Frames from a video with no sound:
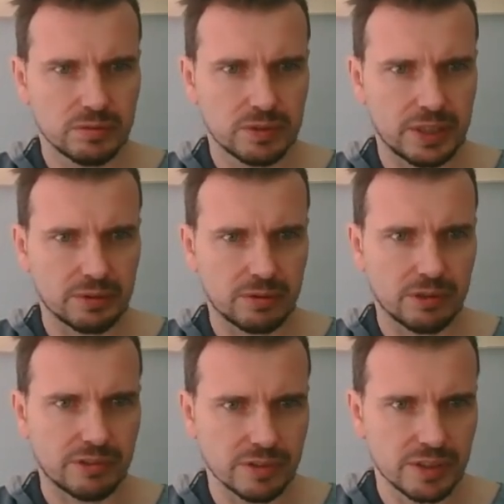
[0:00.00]
that
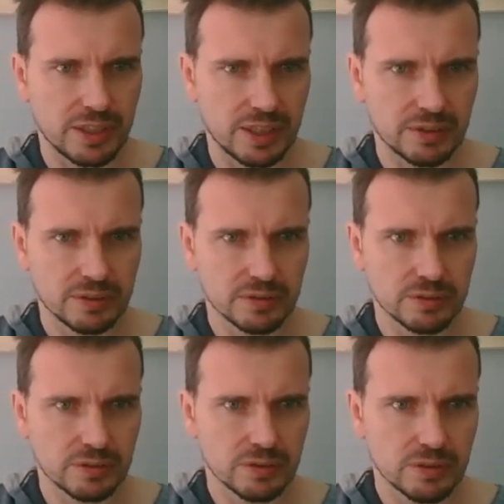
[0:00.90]
quadrant there.
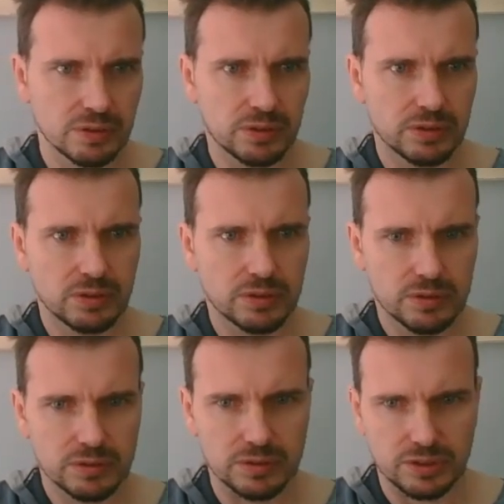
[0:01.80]

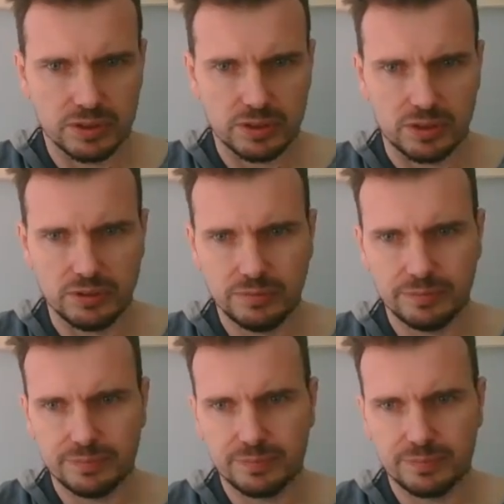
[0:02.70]
So